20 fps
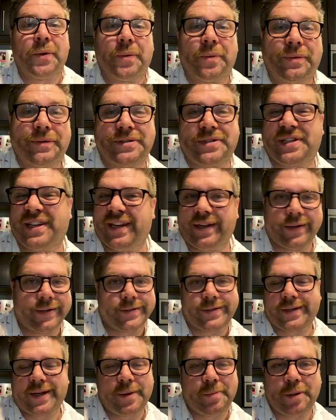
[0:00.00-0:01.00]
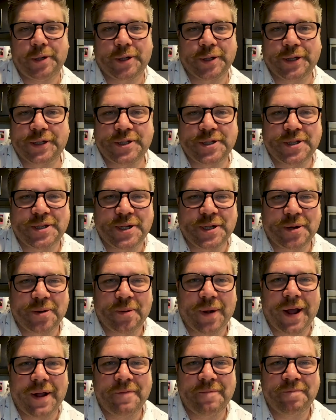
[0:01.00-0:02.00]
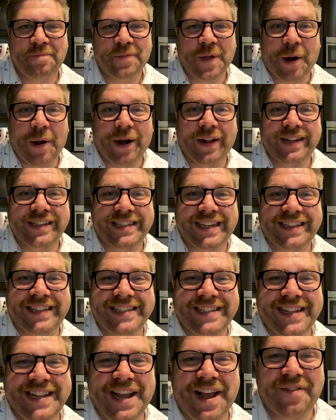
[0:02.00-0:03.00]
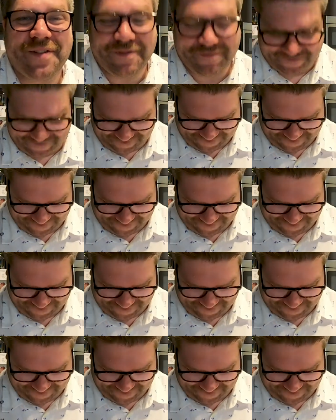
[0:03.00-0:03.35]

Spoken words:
We'll see. It's going to be delicious either way. All right, let's get these in the oven.